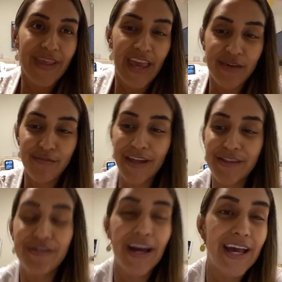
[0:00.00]
Amen,
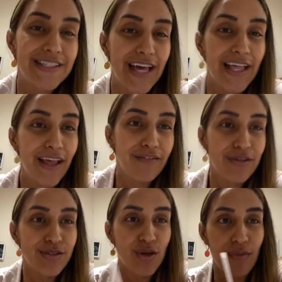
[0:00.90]
you guys. I love
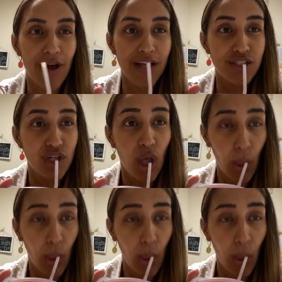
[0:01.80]
you so much.